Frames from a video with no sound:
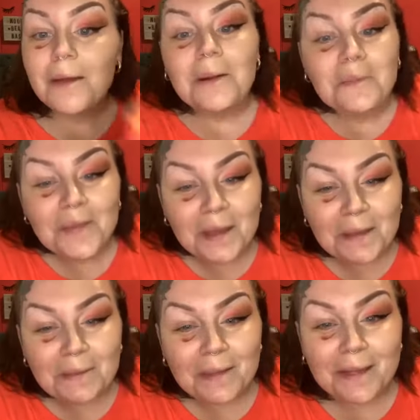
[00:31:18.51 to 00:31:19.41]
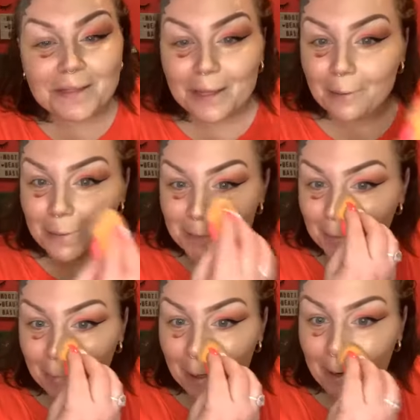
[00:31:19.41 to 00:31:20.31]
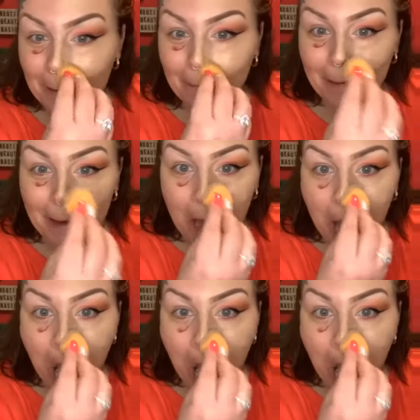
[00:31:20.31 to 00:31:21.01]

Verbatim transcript: Thank you, Lisa. I was so proud of it.